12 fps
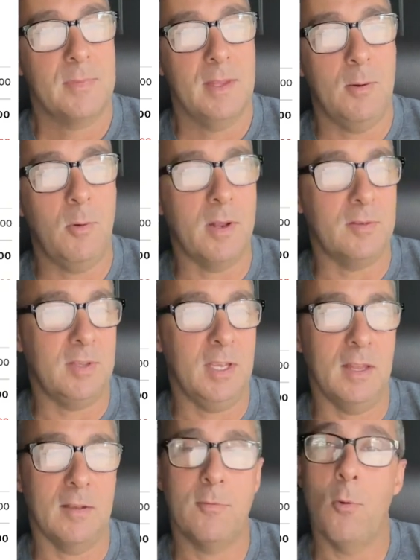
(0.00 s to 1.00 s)
I want to say,
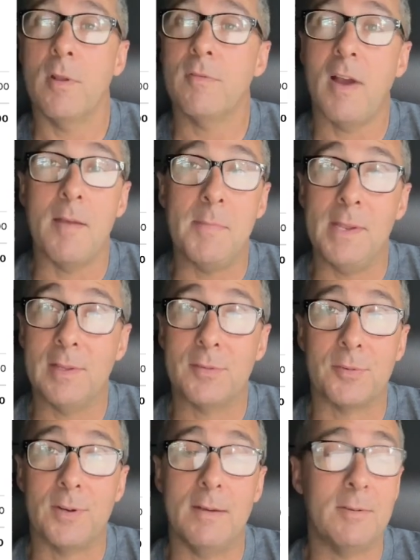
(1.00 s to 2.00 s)
like 45 minutes
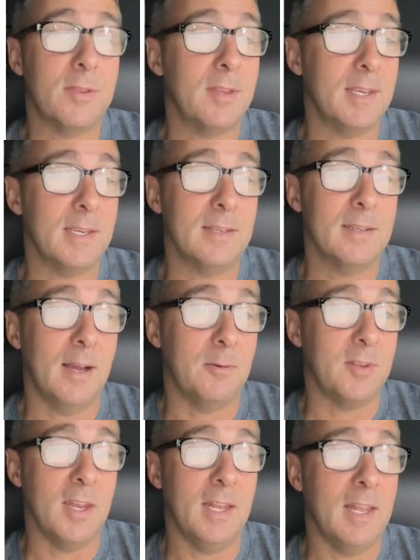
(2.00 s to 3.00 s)
for everything. I
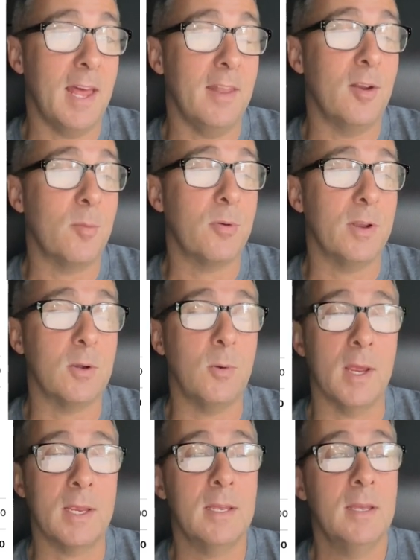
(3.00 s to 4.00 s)
was in and out of there pretty
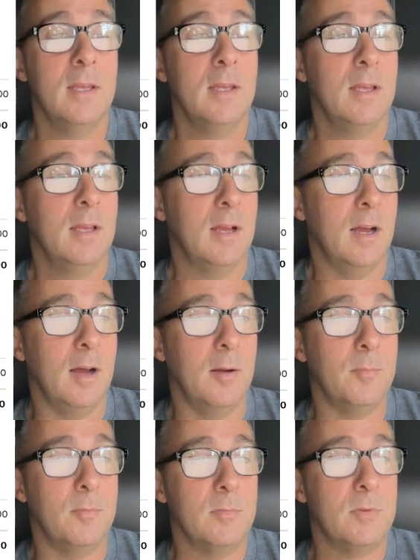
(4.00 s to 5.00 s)
quick.
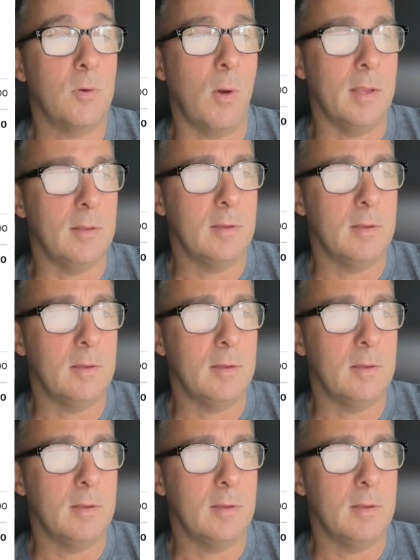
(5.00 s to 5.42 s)
So I